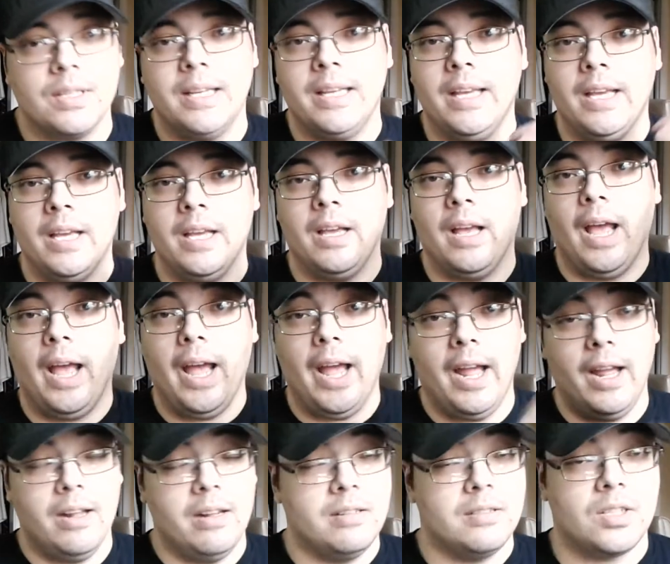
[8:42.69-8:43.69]
The
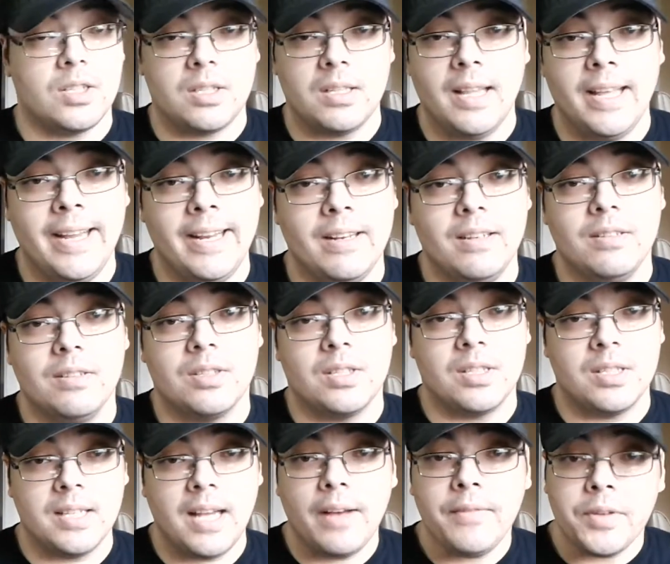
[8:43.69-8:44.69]
Slate
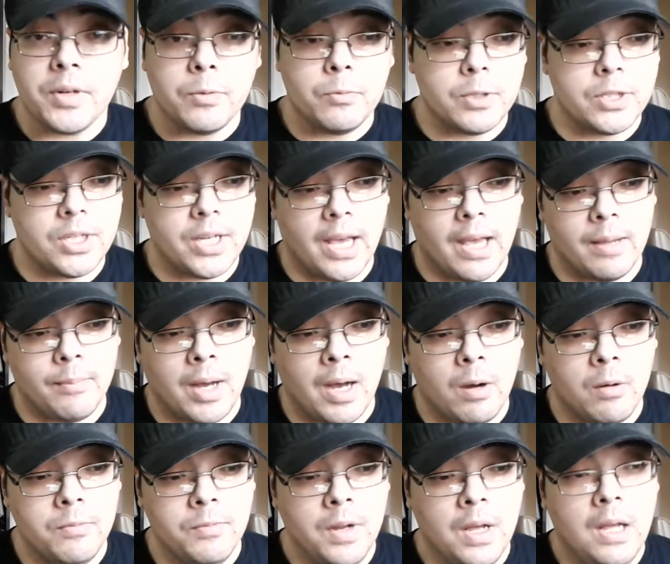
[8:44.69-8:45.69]
7, which came
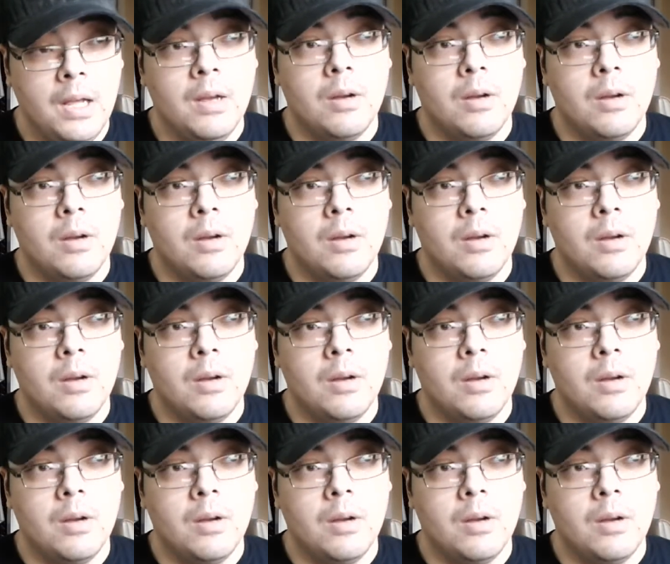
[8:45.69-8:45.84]
out,